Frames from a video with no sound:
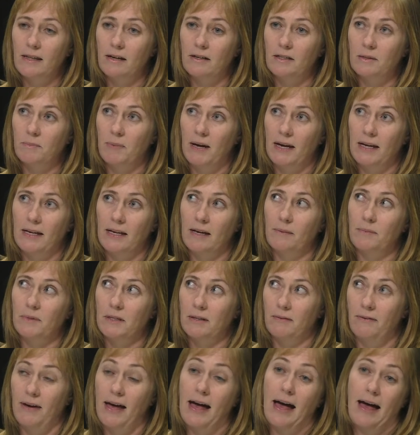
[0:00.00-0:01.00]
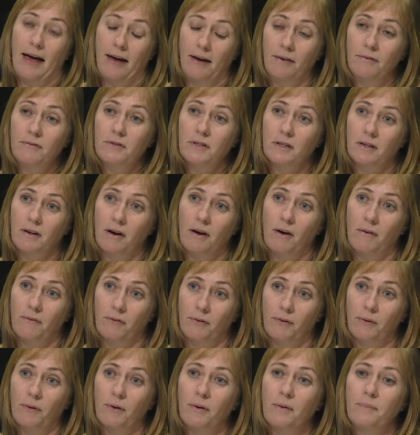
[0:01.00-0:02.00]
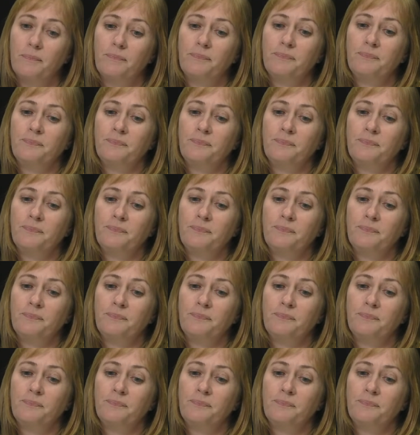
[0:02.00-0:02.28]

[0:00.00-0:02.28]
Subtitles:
those pay gaps have halved overall.